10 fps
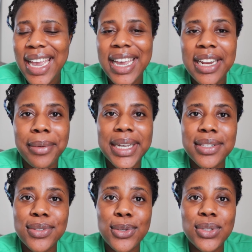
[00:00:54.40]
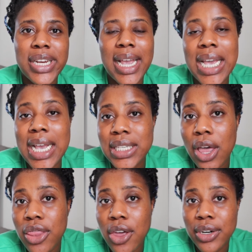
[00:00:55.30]
Anyways, so today is
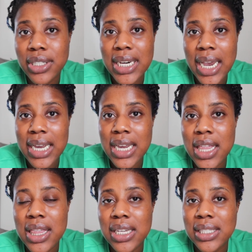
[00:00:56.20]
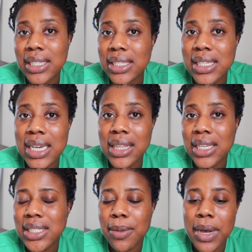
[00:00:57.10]
Thursday the 16th.
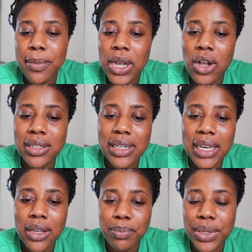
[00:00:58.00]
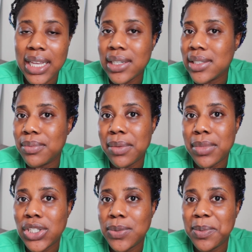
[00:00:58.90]
It's a public holiday, but that doesn't mean
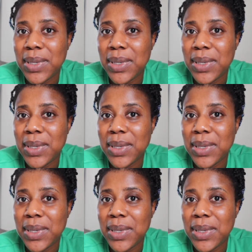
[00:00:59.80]
much to me